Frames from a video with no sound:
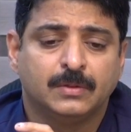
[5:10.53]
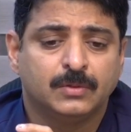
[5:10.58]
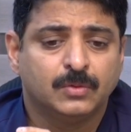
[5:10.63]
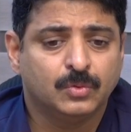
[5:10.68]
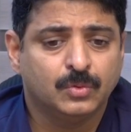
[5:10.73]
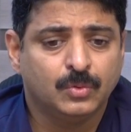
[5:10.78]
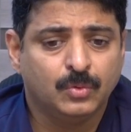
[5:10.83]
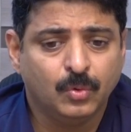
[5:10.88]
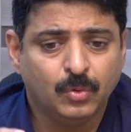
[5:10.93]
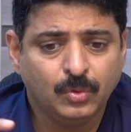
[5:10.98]
So
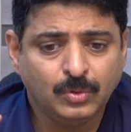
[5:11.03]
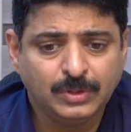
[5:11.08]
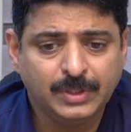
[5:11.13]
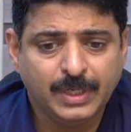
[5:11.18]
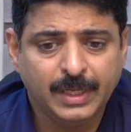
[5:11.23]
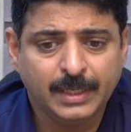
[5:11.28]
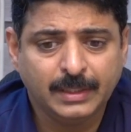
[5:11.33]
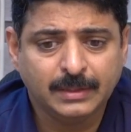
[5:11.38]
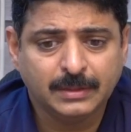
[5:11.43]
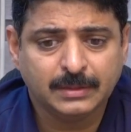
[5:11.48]
those
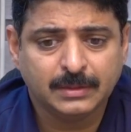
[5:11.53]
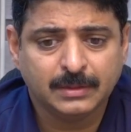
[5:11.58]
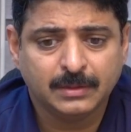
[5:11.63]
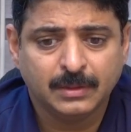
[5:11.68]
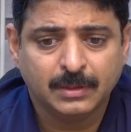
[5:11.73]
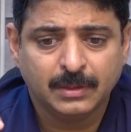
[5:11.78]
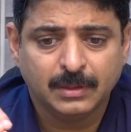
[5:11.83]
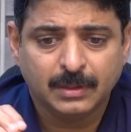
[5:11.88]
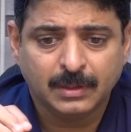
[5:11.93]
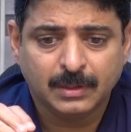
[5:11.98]
days
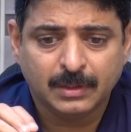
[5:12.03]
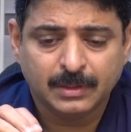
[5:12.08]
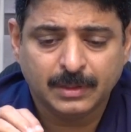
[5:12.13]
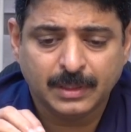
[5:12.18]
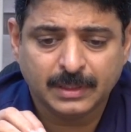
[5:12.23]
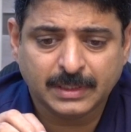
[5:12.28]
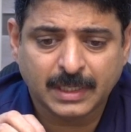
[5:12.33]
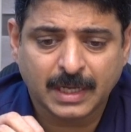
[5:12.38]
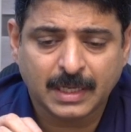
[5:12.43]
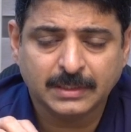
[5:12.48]

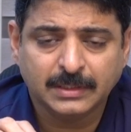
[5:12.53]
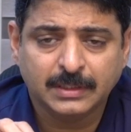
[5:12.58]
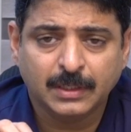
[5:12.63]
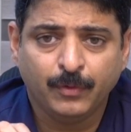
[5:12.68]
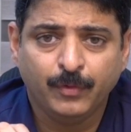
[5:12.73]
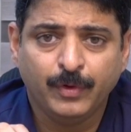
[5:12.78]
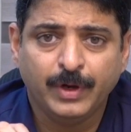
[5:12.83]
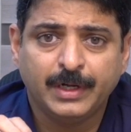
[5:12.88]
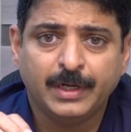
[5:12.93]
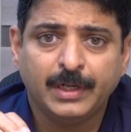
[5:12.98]
the chance
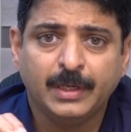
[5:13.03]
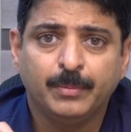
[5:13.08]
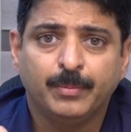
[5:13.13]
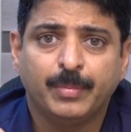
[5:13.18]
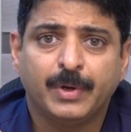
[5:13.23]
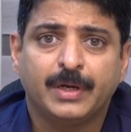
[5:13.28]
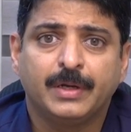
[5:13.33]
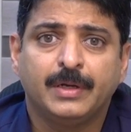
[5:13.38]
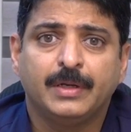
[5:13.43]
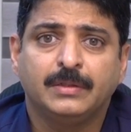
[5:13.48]
of getting
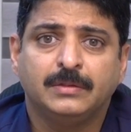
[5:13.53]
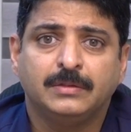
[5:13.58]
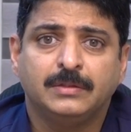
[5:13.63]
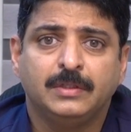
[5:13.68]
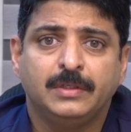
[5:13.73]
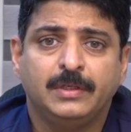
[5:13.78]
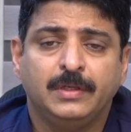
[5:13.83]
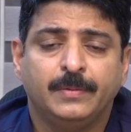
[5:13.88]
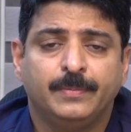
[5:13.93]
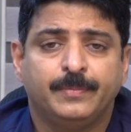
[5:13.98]

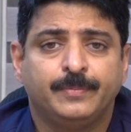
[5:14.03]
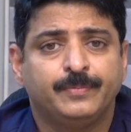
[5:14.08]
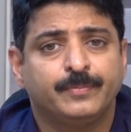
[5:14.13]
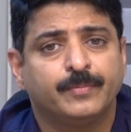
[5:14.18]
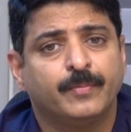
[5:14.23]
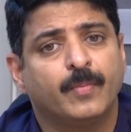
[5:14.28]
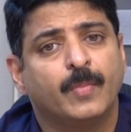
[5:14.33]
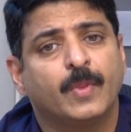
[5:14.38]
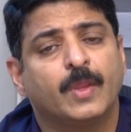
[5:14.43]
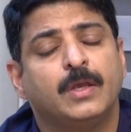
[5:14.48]
pregnancy
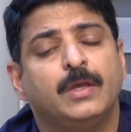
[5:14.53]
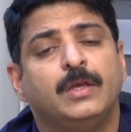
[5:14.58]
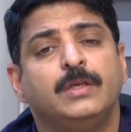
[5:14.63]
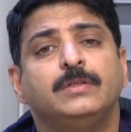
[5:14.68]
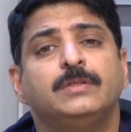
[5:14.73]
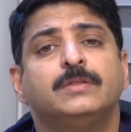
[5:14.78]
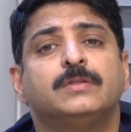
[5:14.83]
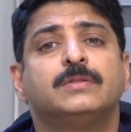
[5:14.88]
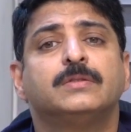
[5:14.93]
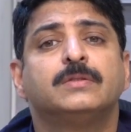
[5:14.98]

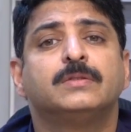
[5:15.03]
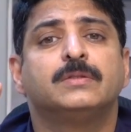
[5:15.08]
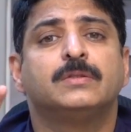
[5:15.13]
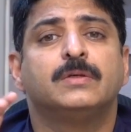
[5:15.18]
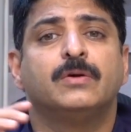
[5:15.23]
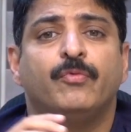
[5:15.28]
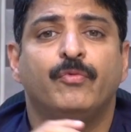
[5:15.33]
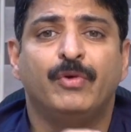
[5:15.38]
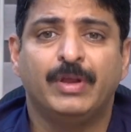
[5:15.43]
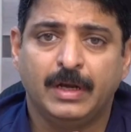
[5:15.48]
is
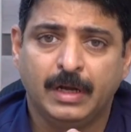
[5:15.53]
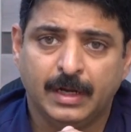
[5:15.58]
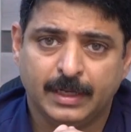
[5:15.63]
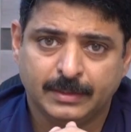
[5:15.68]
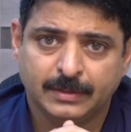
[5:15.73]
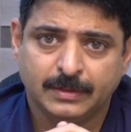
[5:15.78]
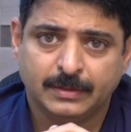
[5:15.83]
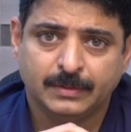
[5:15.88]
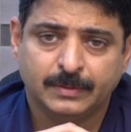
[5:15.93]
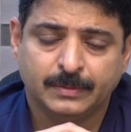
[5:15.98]
very
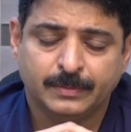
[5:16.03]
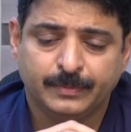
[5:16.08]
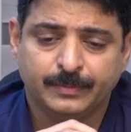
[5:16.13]
less.